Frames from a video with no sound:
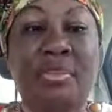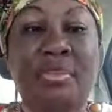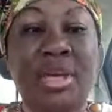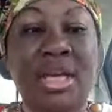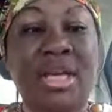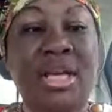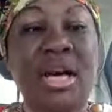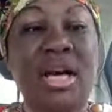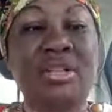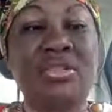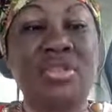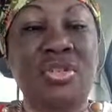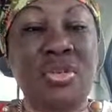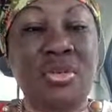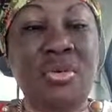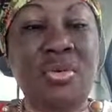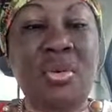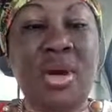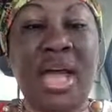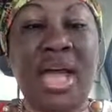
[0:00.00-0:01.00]
because
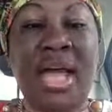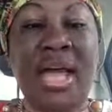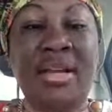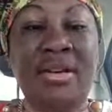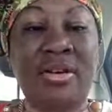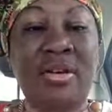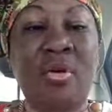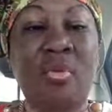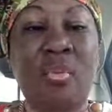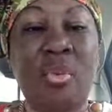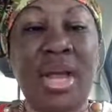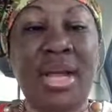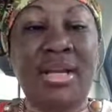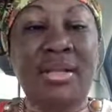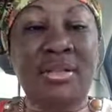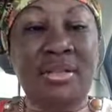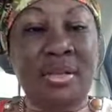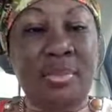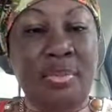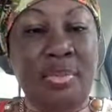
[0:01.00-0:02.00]
you had no way
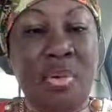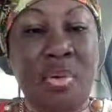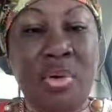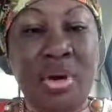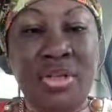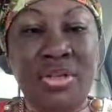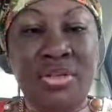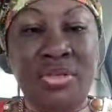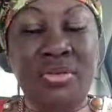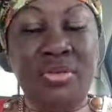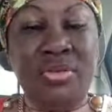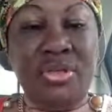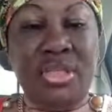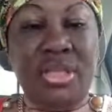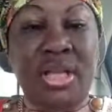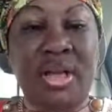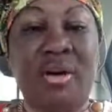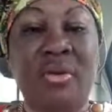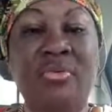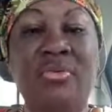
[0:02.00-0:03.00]
to support
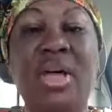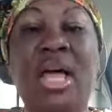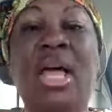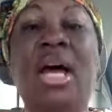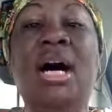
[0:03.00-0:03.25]
yourself